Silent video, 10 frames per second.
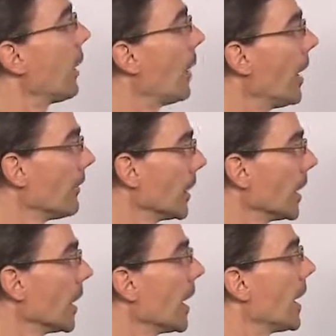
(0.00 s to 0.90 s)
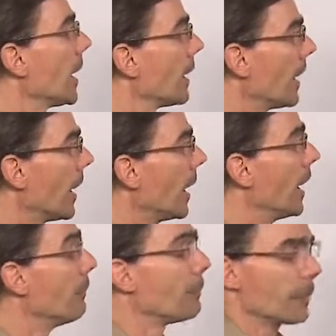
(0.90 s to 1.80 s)
However,
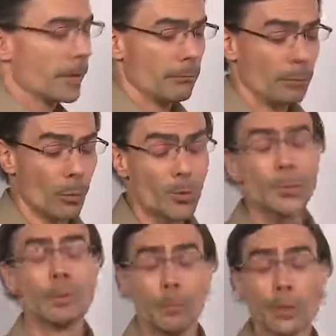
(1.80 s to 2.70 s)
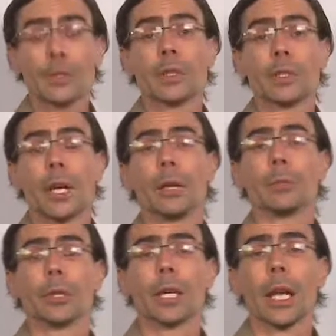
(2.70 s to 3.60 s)
most of the
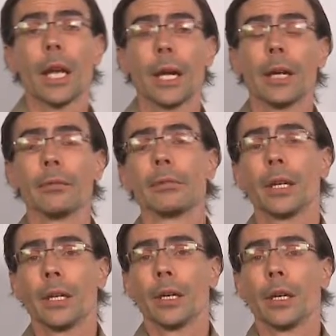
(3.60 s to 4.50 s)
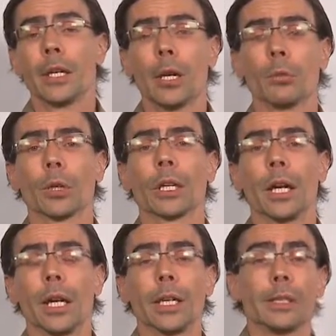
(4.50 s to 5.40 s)
time, you're going to have a
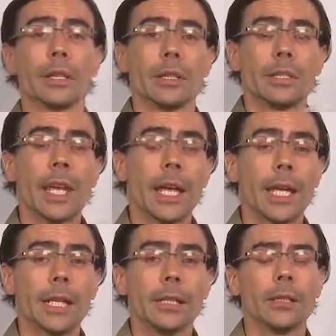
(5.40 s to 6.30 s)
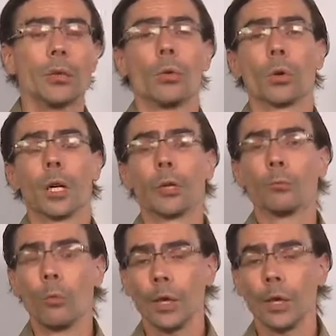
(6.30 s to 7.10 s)
network on 10, or on